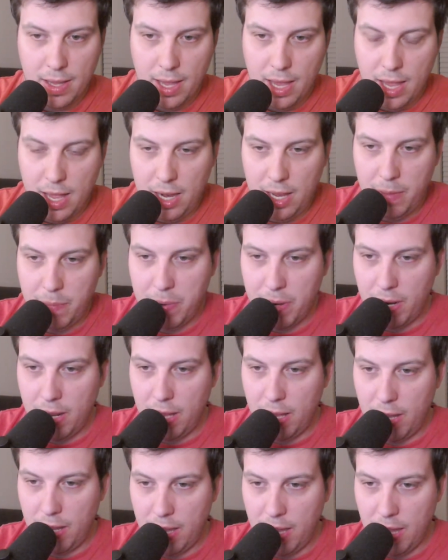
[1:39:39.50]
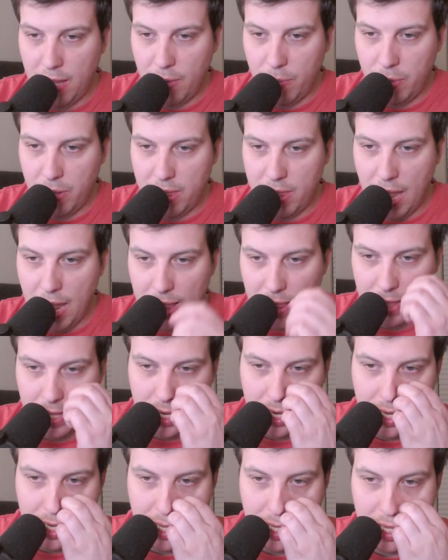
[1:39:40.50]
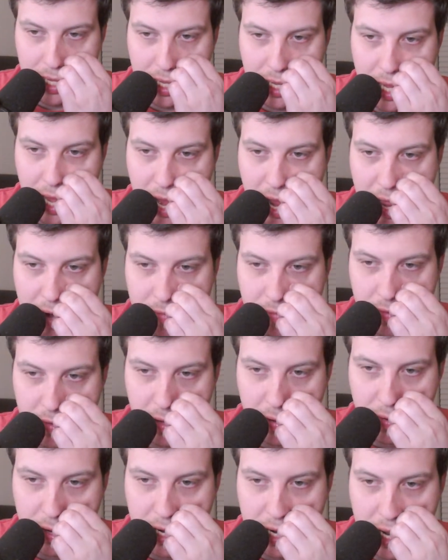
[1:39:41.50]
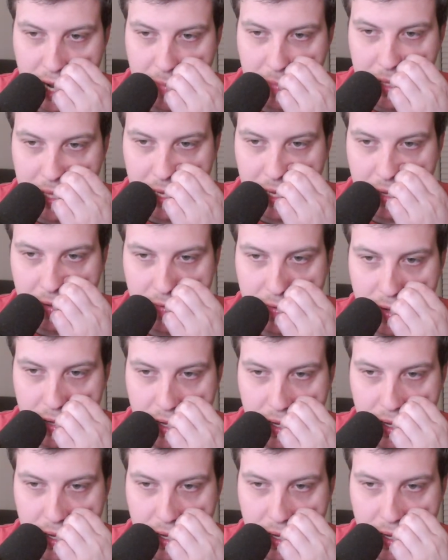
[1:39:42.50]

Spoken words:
Anybody with that link can view it, I believe.